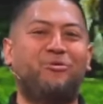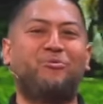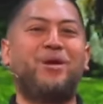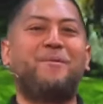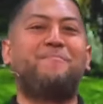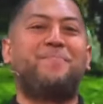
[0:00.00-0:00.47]

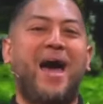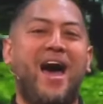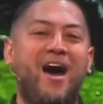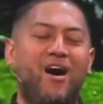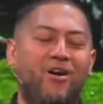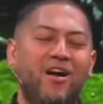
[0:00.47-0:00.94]
Would we
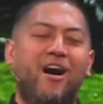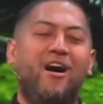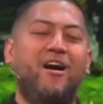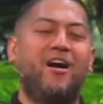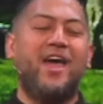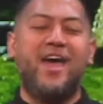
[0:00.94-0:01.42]
bow
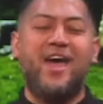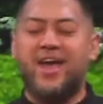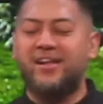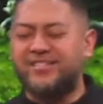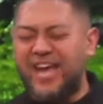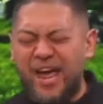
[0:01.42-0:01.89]
our
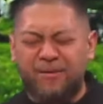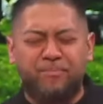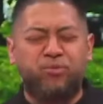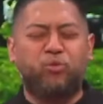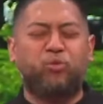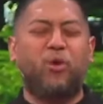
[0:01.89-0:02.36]
heads
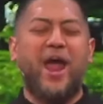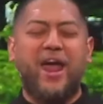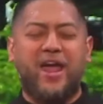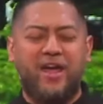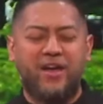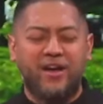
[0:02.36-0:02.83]
and
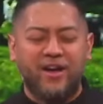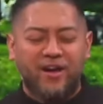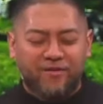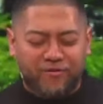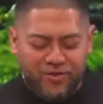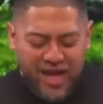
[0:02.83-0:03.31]
pray
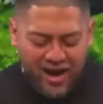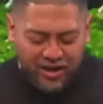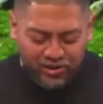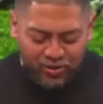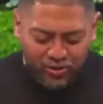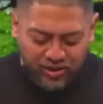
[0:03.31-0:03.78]
for
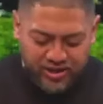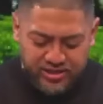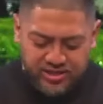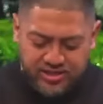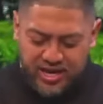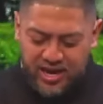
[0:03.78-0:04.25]
that
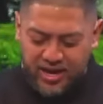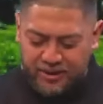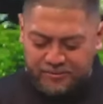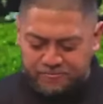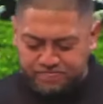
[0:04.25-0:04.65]
glorious day?